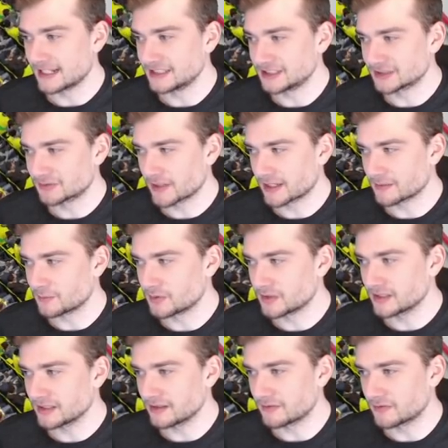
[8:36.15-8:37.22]
It just went
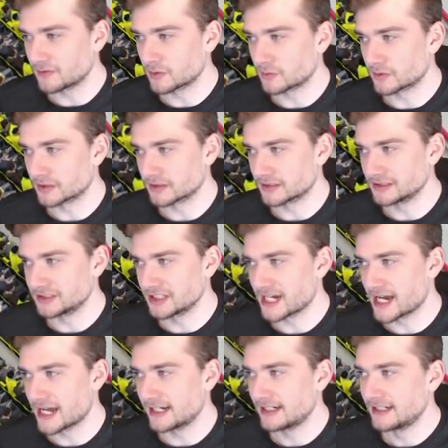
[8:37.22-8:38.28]
completely forward, the
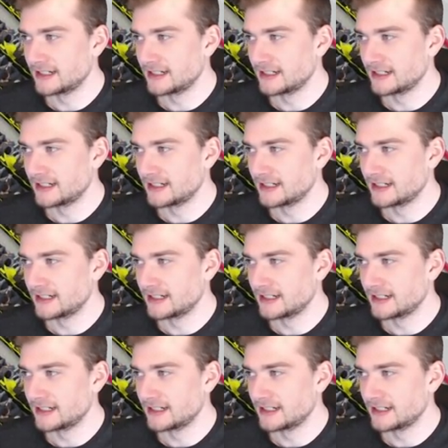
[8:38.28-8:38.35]
shot.